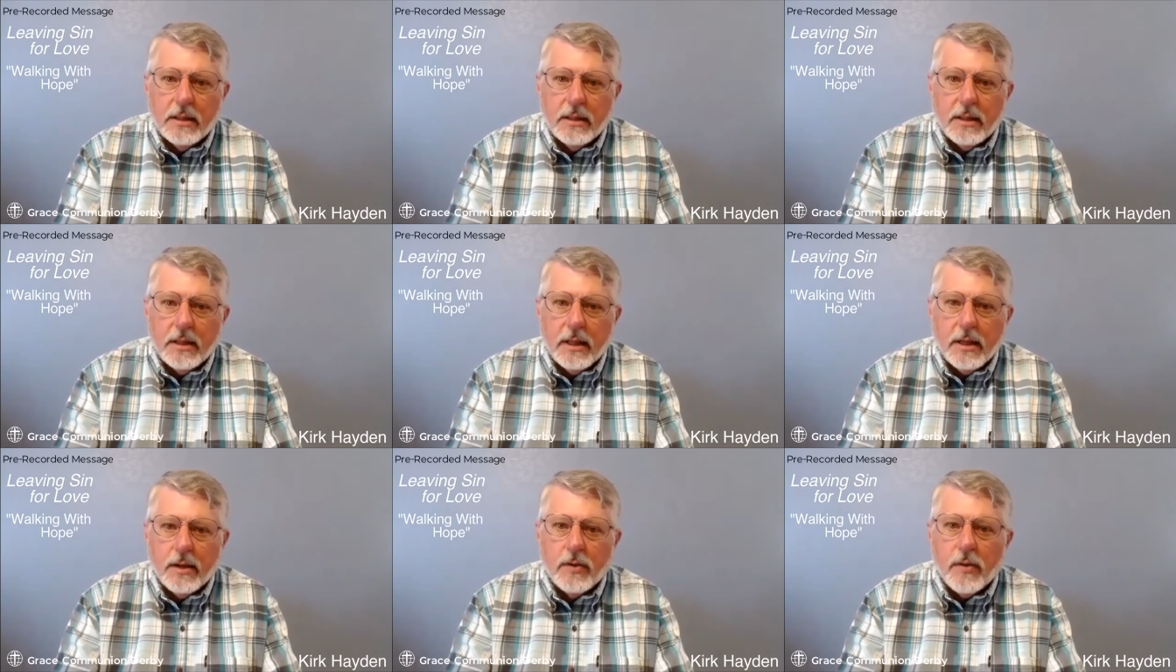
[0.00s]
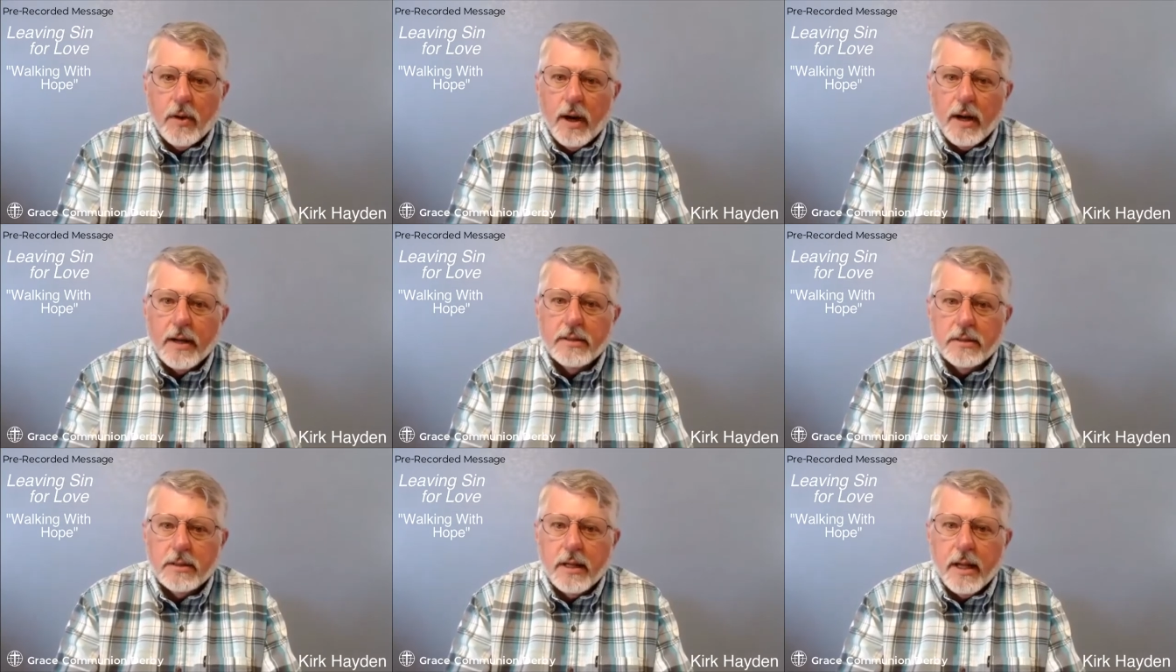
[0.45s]
In
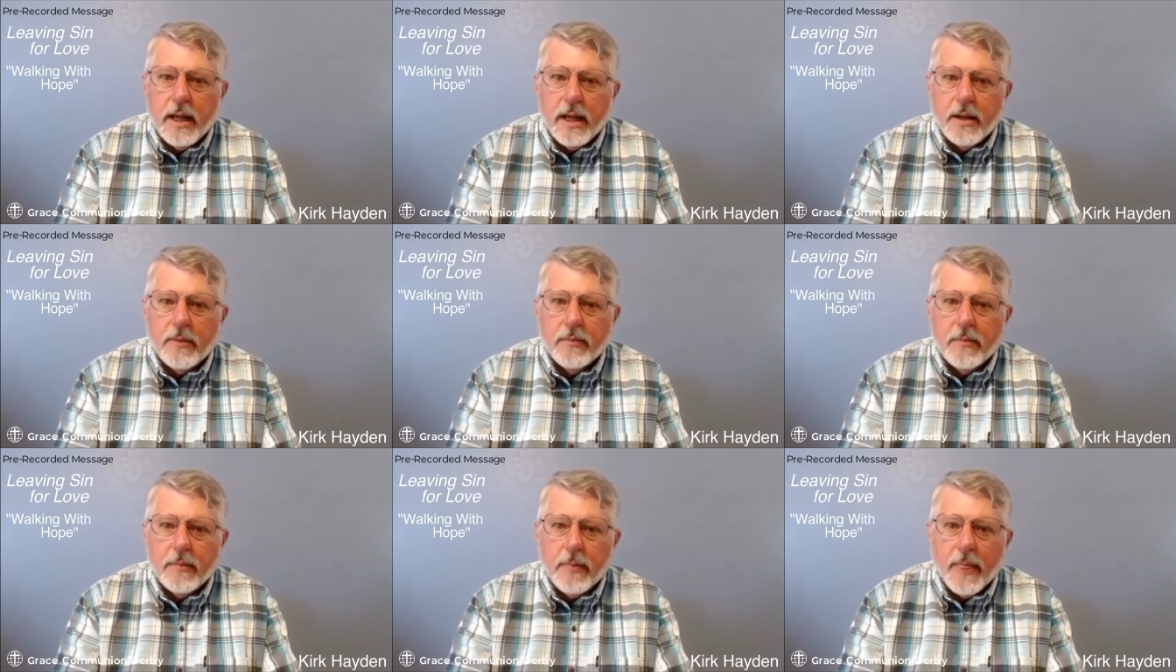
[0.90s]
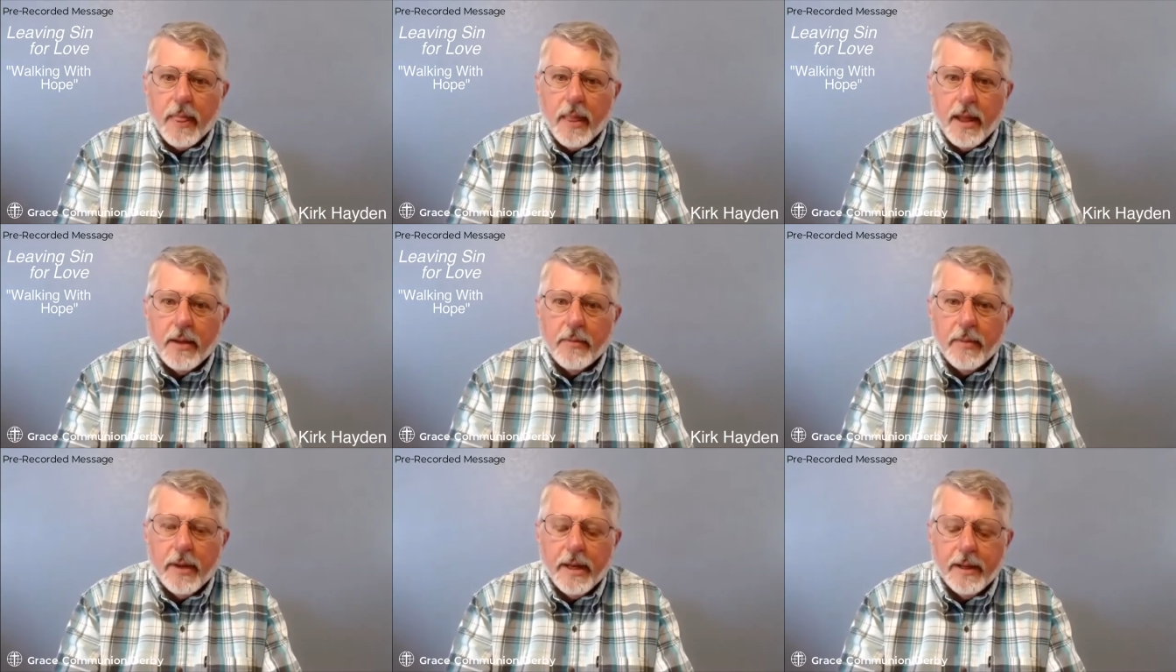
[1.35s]
Christ's name,
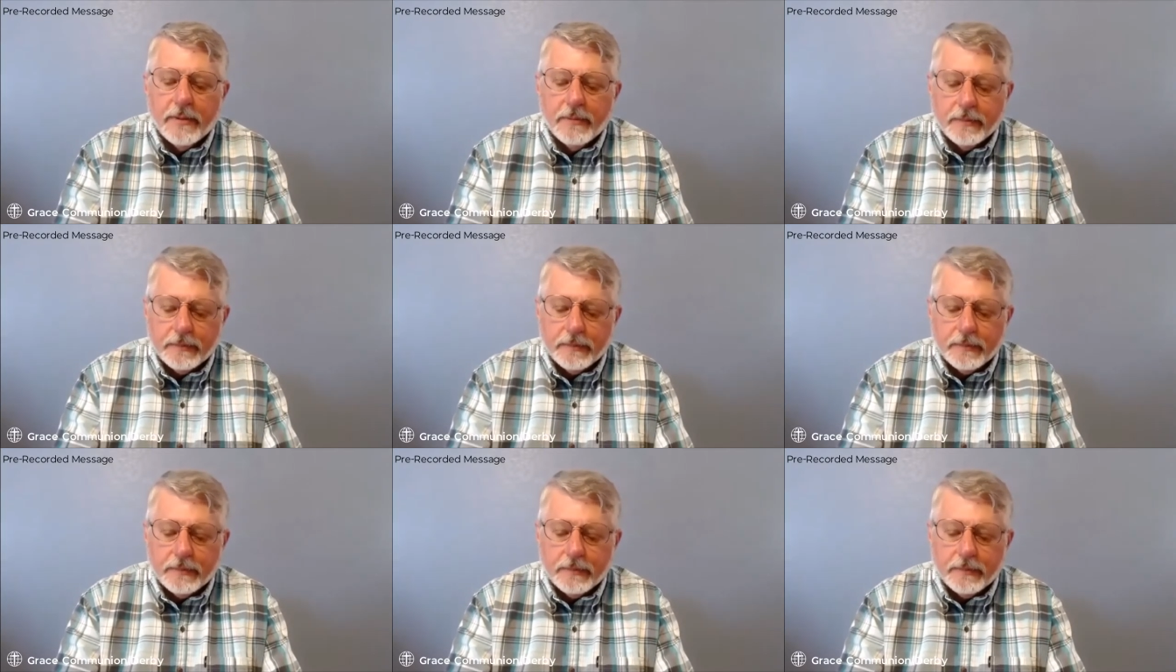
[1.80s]
amen.